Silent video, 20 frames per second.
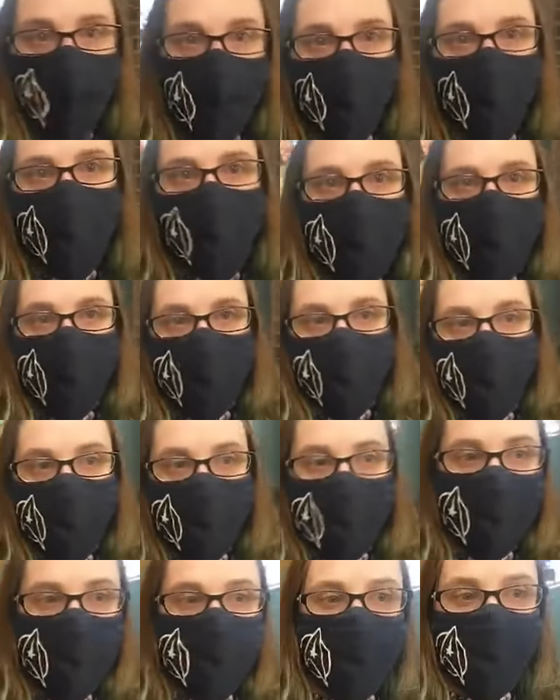look, you
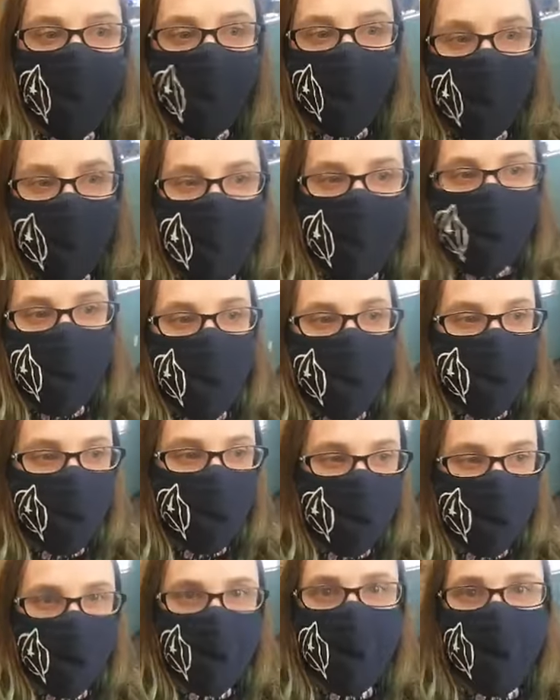guys, a friend.
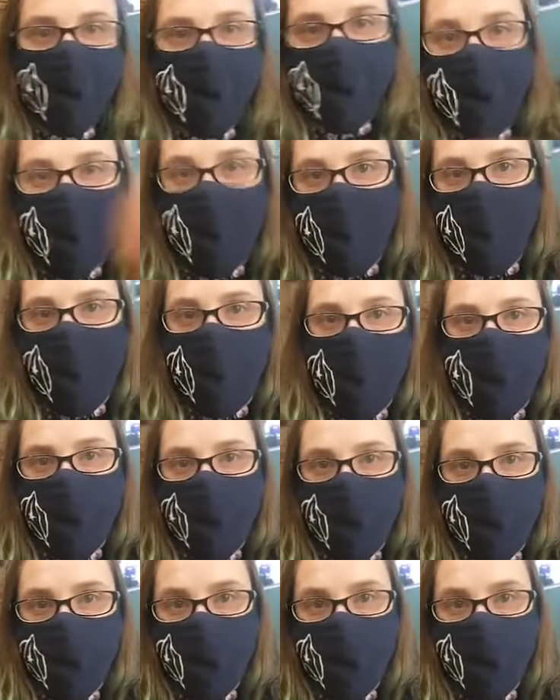All right.